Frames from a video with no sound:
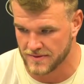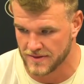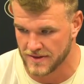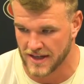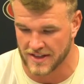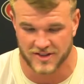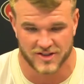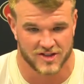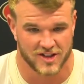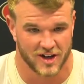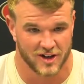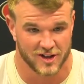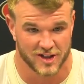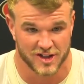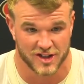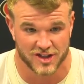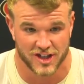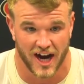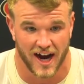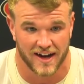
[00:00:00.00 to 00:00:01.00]
necessarily
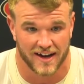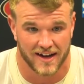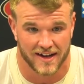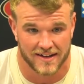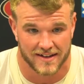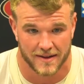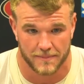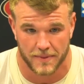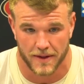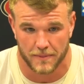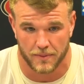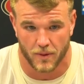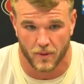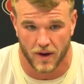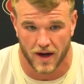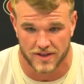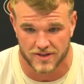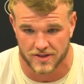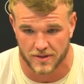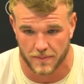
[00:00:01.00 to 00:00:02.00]
shocking that people
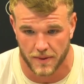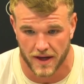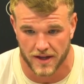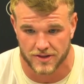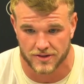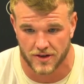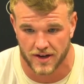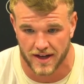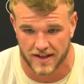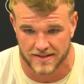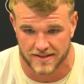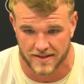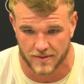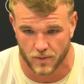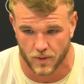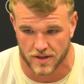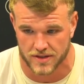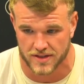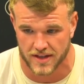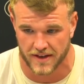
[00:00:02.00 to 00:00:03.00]
watch the Patriots
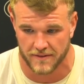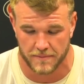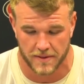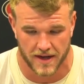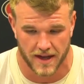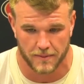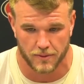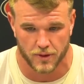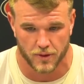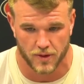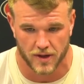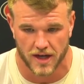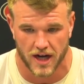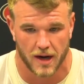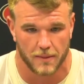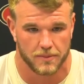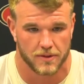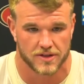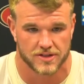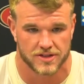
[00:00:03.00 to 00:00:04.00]
and what they've been able to
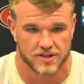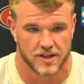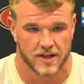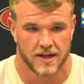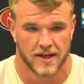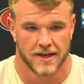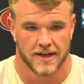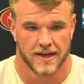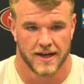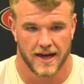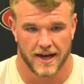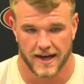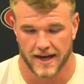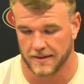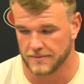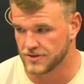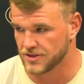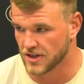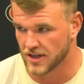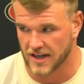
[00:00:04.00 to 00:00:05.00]
accomplish. And
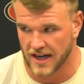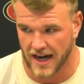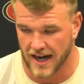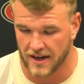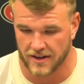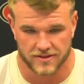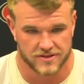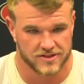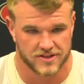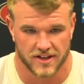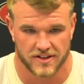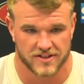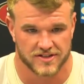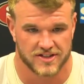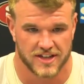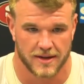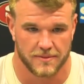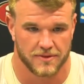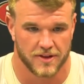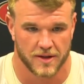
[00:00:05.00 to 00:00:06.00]
I'm sure Kyle has done the
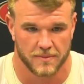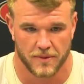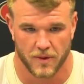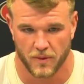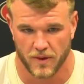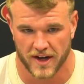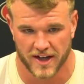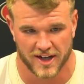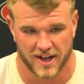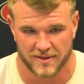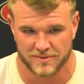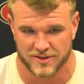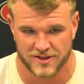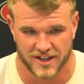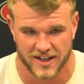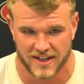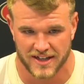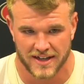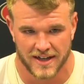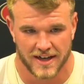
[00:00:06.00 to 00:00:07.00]
same thing. But when it comes
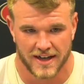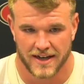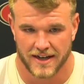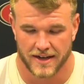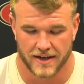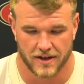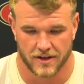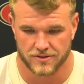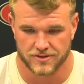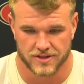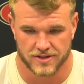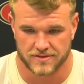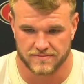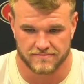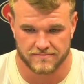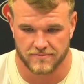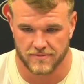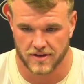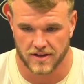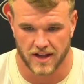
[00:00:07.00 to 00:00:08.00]
to, you know, just
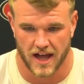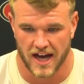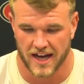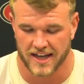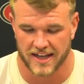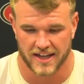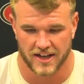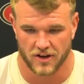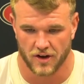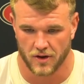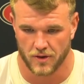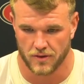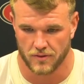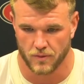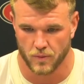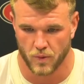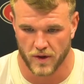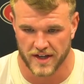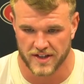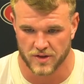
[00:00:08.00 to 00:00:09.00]
locking in on
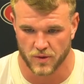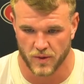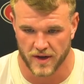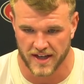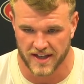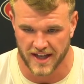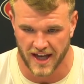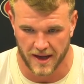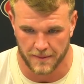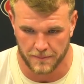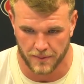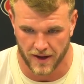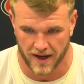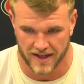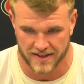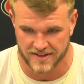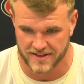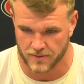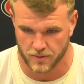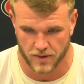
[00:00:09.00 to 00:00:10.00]
week-to-week game
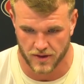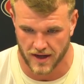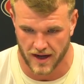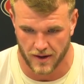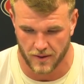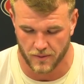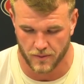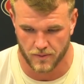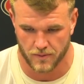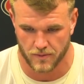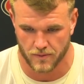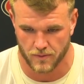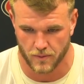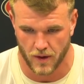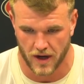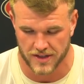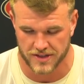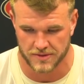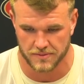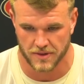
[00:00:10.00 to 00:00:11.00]
plans, we're not
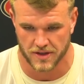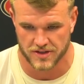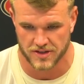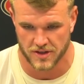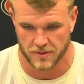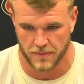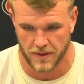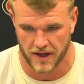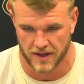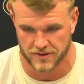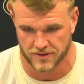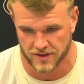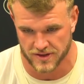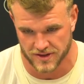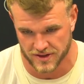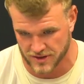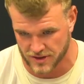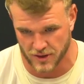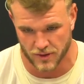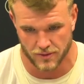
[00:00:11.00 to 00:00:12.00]
watching much of the
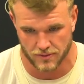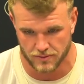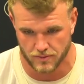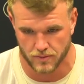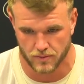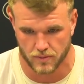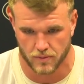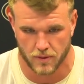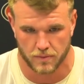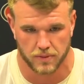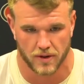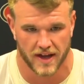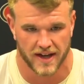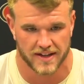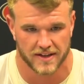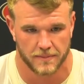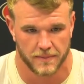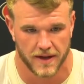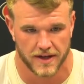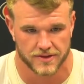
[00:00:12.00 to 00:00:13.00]
Patriots until we're
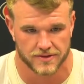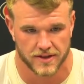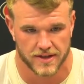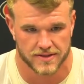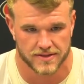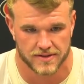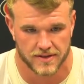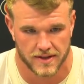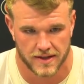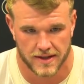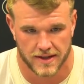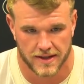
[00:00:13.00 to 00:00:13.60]
playing the Patriots.